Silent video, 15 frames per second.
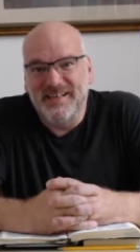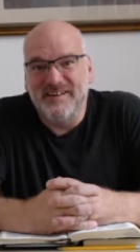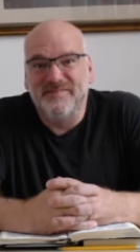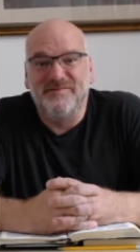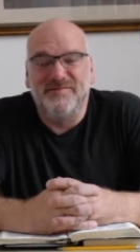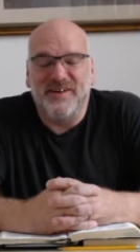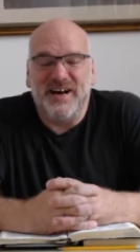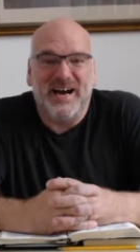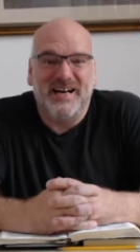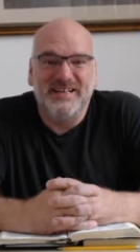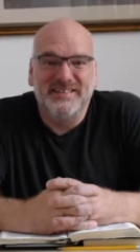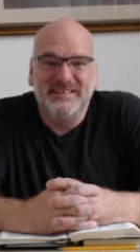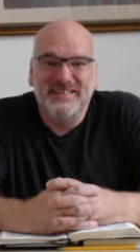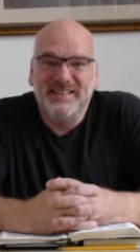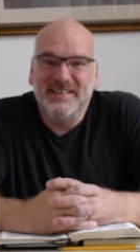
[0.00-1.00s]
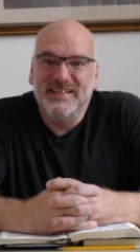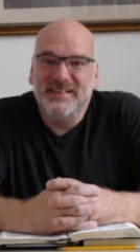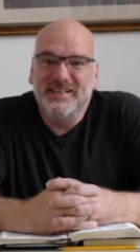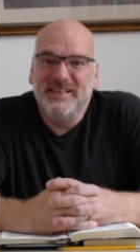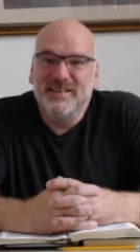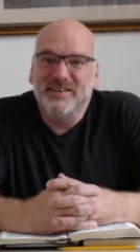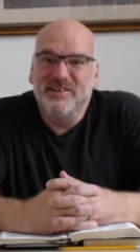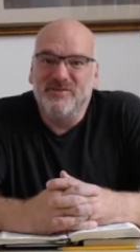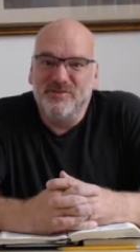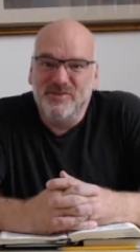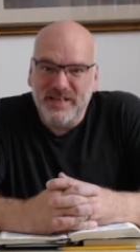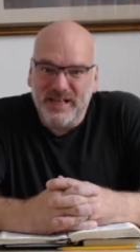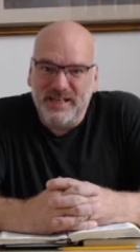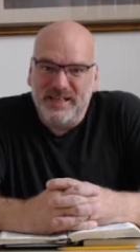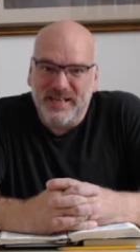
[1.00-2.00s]
In fact, the
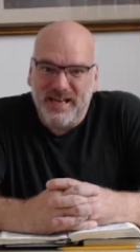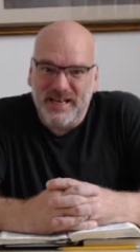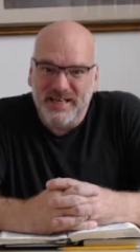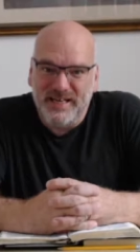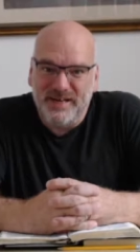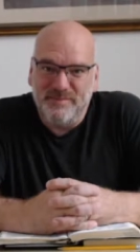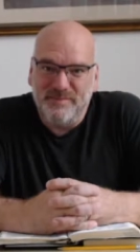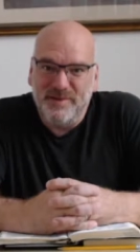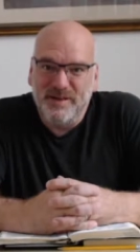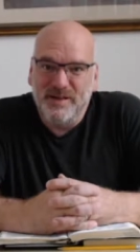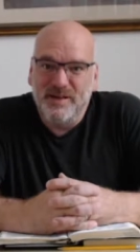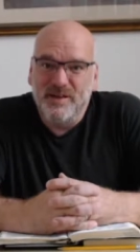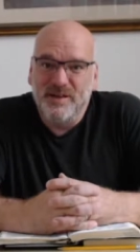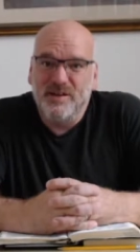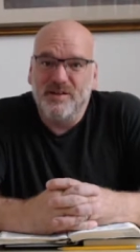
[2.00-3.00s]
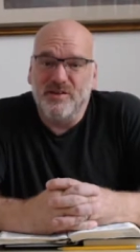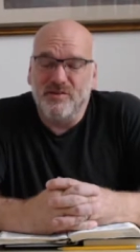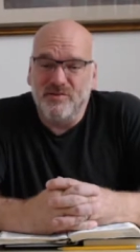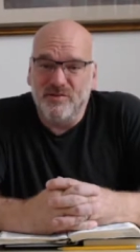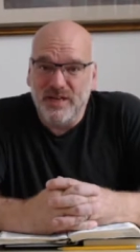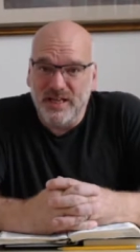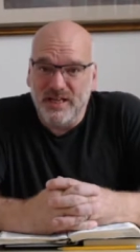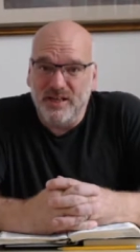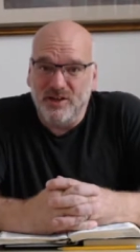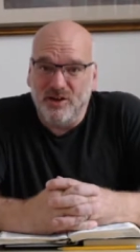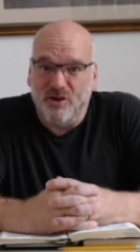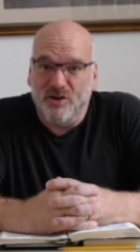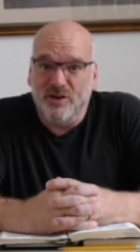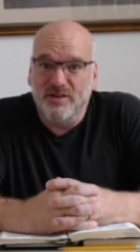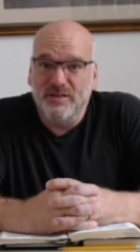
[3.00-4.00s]
real kingdom, the real
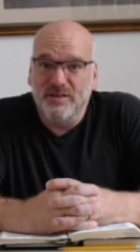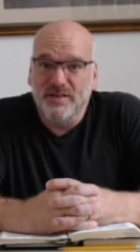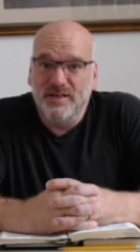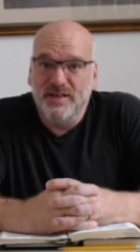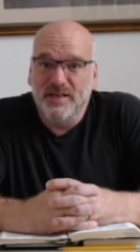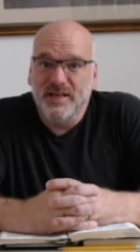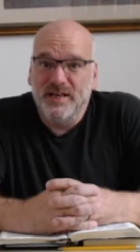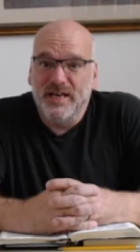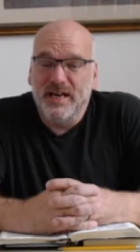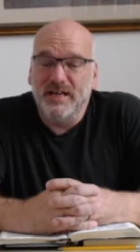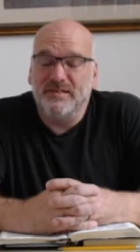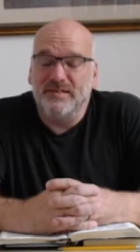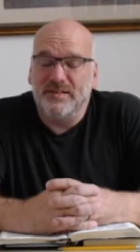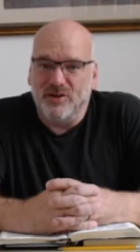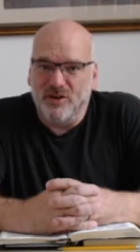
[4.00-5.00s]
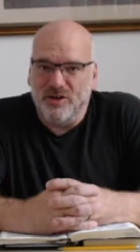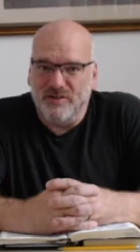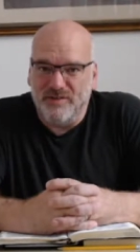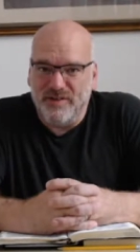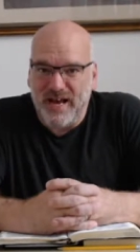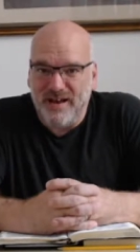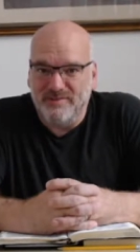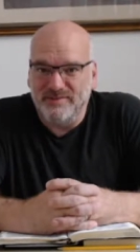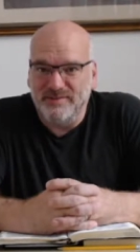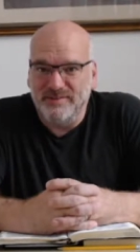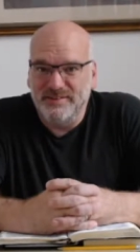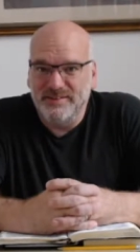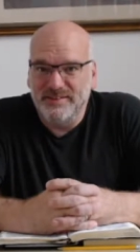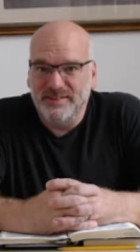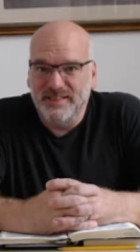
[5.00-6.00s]
God, is the God of heaven.
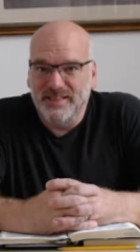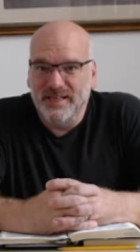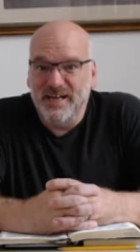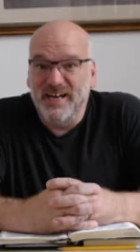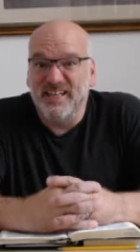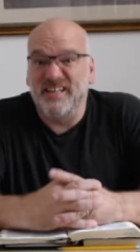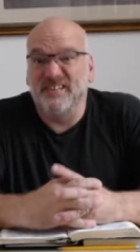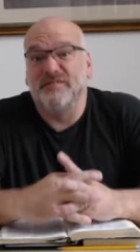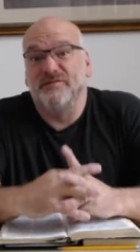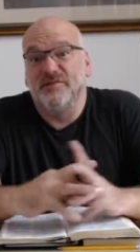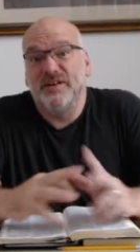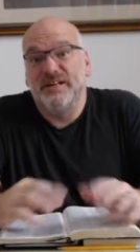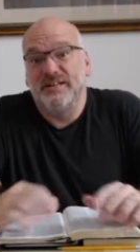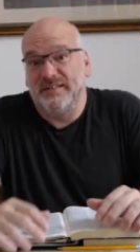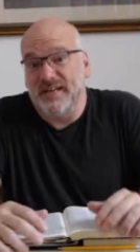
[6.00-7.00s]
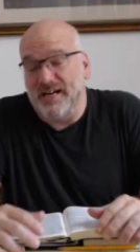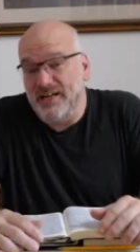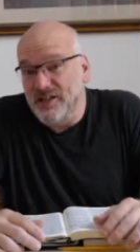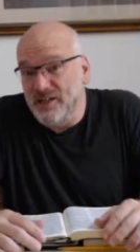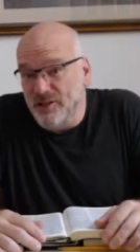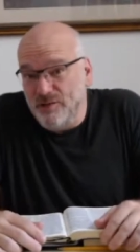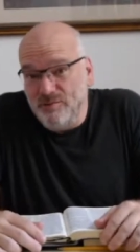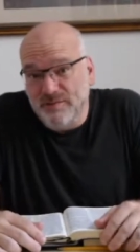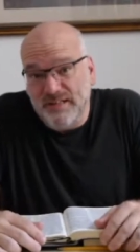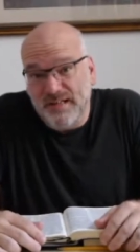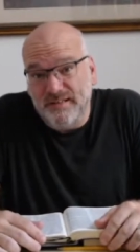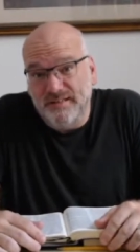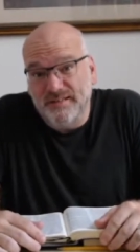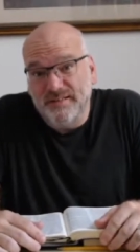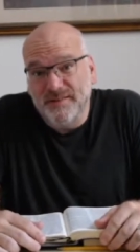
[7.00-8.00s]
And that's a phrase Daniel
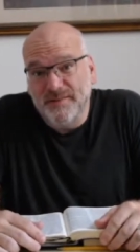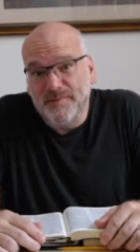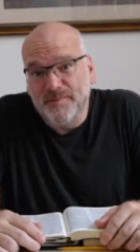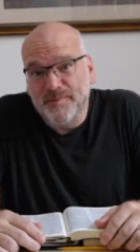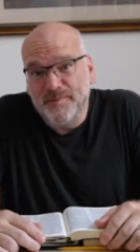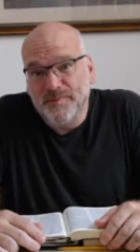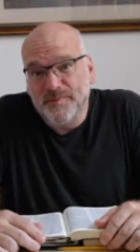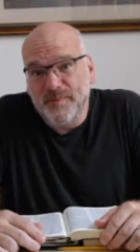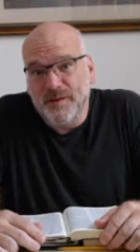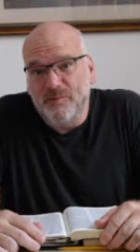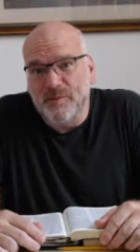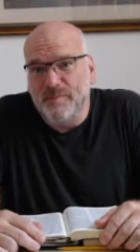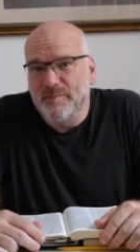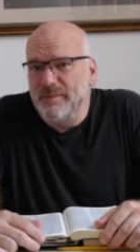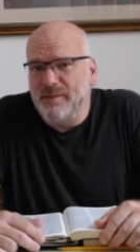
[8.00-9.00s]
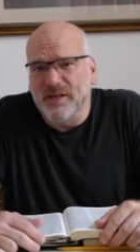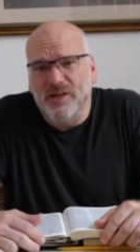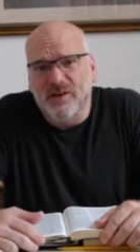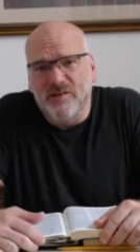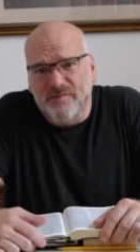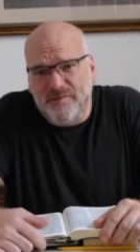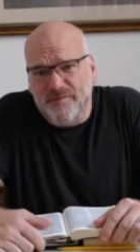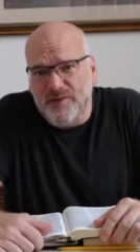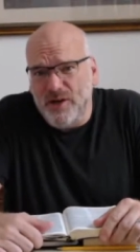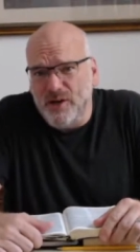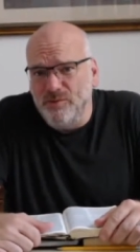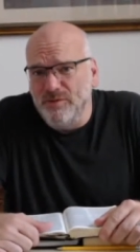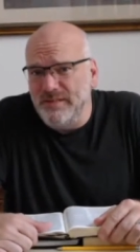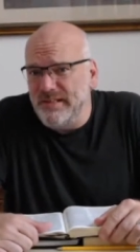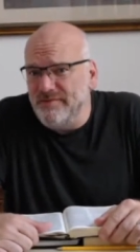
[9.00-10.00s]
uses when people are
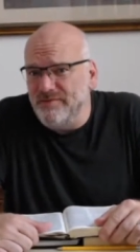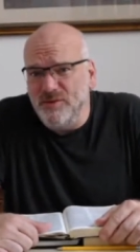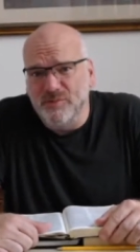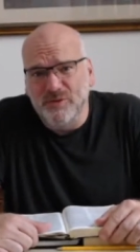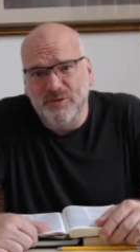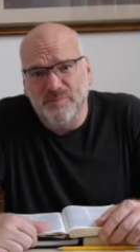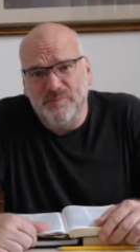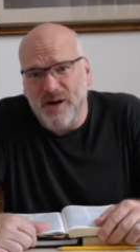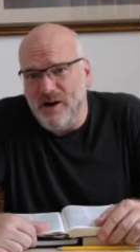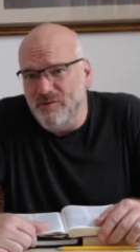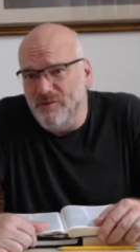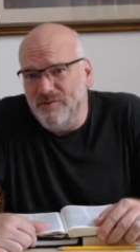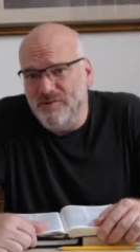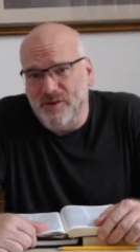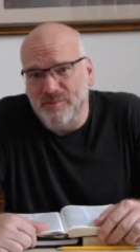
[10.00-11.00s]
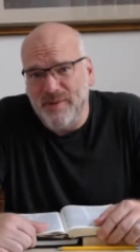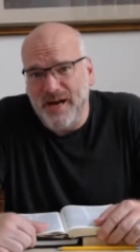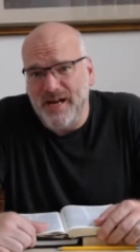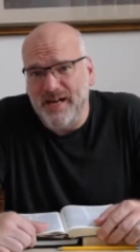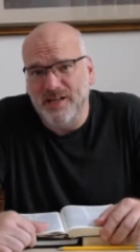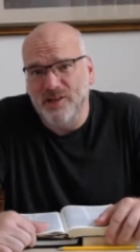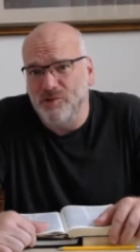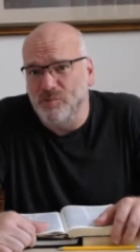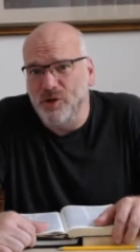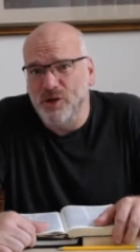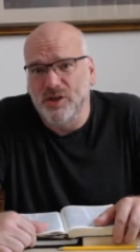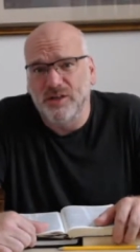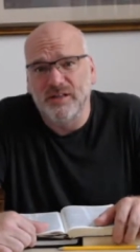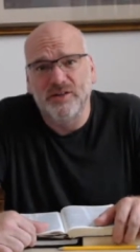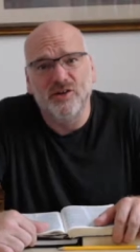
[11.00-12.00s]
confused, even the most powerful man in the
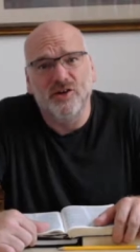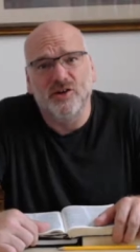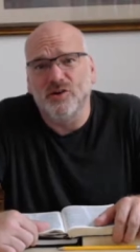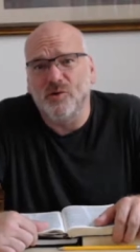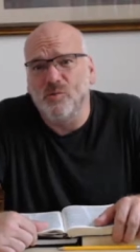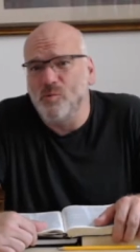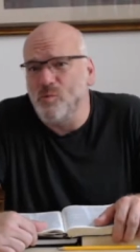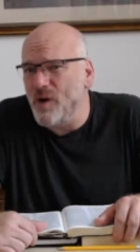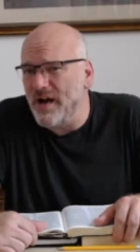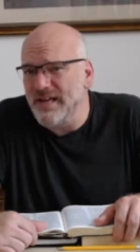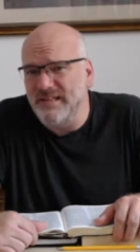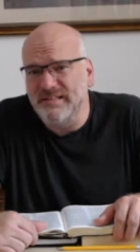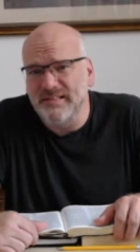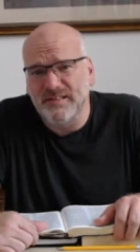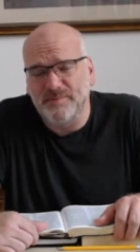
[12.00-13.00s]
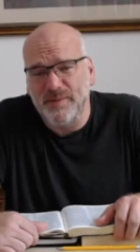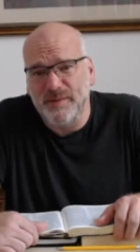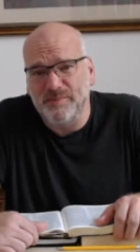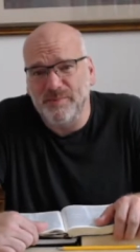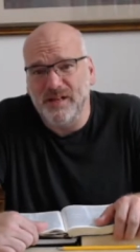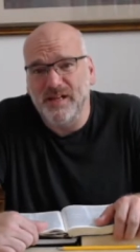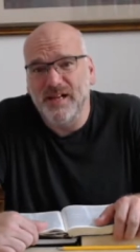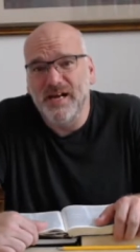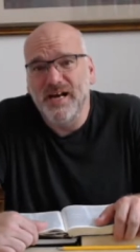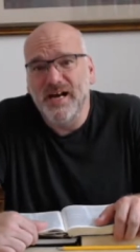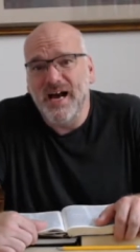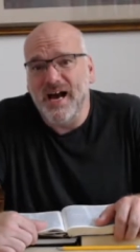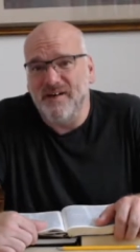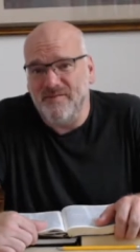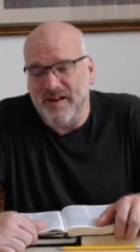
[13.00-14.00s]
world and not the wisest people
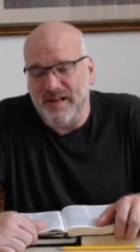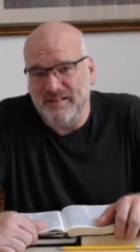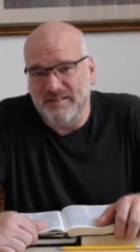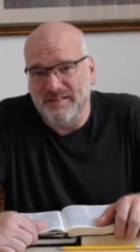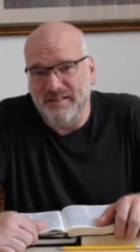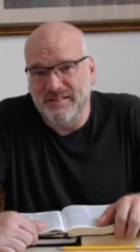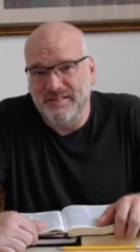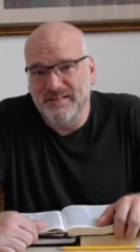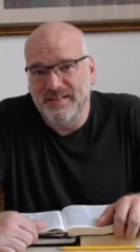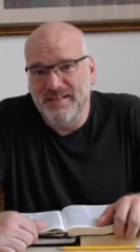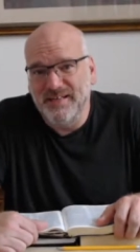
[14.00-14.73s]
have answers.